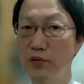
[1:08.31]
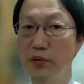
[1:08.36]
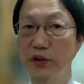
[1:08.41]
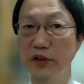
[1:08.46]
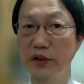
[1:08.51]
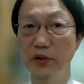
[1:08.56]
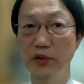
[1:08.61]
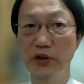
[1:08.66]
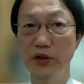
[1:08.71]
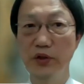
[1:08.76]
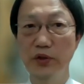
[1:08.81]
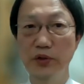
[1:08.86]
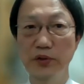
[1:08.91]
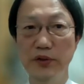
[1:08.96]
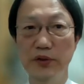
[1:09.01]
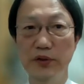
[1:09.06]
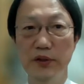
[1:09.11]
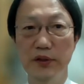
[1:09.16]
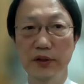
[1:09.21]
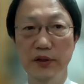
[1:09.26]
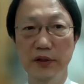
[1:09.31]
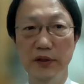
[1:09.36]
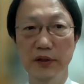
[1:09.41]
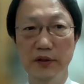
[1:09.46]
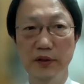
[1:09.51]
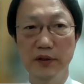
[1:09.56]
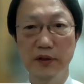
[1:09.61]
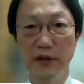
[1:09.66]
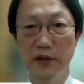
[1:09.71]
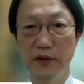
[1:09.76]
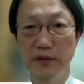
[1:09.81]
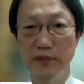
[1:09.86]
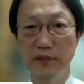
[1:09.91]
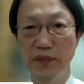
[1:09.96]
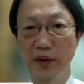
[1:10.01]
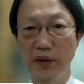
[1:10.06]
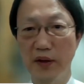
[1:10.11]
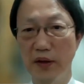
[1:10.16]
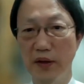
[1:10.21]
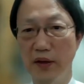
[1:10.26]
we used a
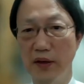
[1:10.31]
